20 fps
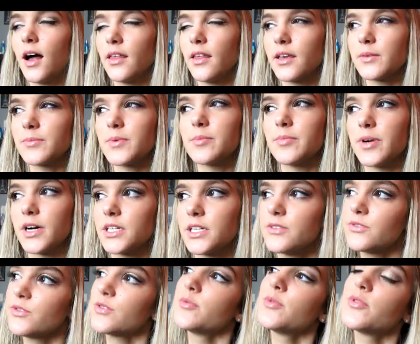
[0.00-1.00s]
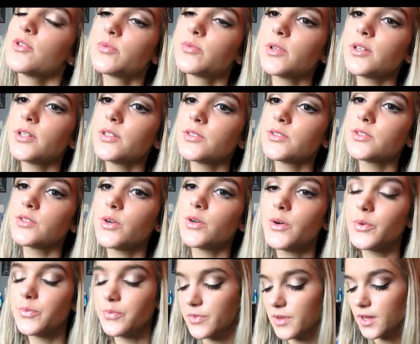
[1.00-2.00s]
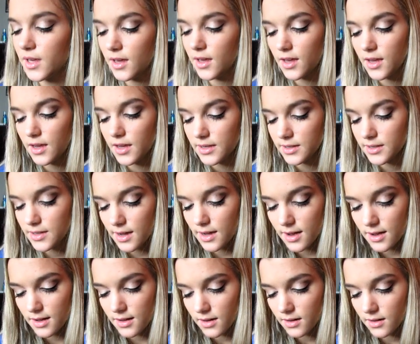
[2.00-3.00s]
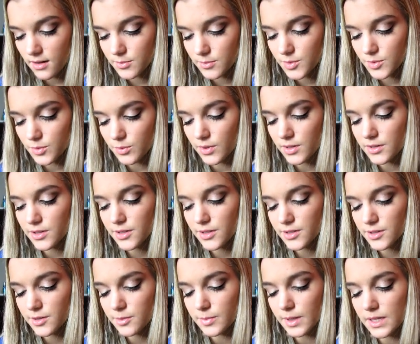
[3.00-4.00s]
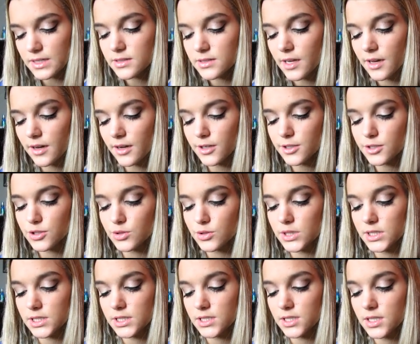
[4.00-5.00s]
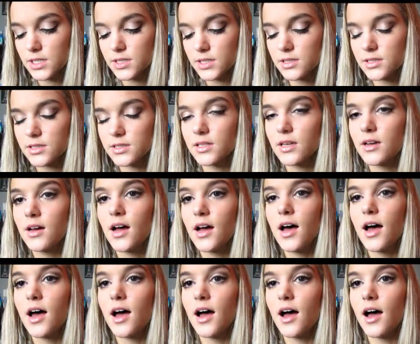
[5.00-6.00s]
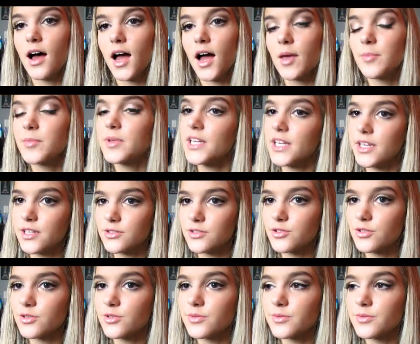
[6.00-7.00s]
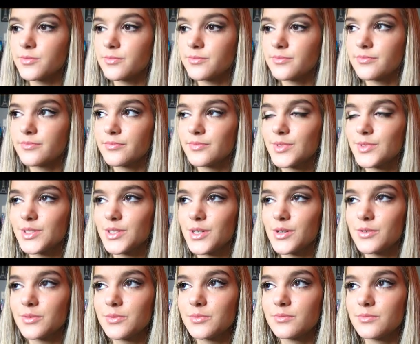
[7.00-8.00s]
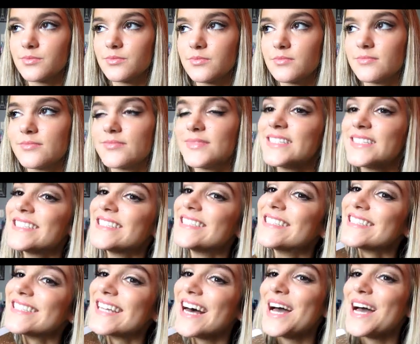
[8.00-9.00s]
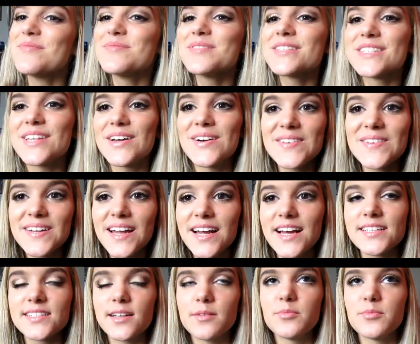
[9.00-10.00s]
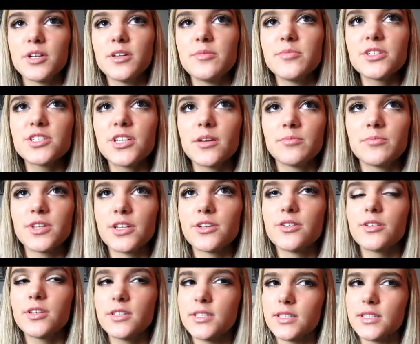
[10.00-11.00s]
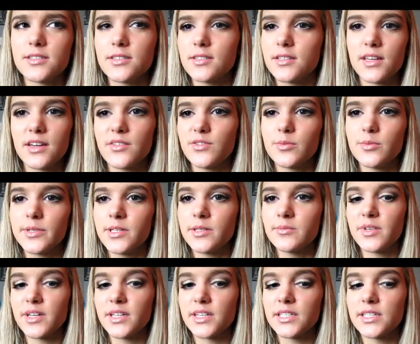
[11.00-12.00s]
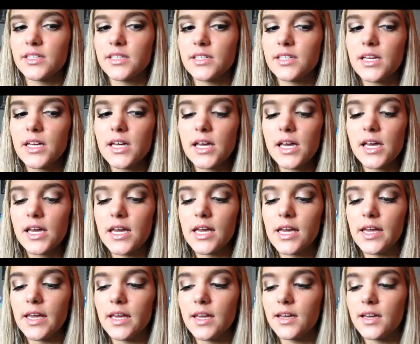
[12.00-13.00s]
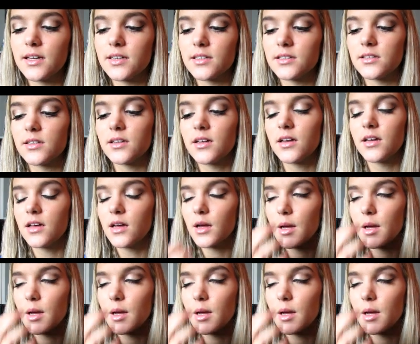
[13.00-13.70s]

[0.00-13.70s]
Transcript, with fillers: I like my body for the most part, so yeah. Um, what are your best characteristics? I'm an angel, so I'm so nice. I'm pretty much, I'm literally nice to like everybody, I'm not kidding, and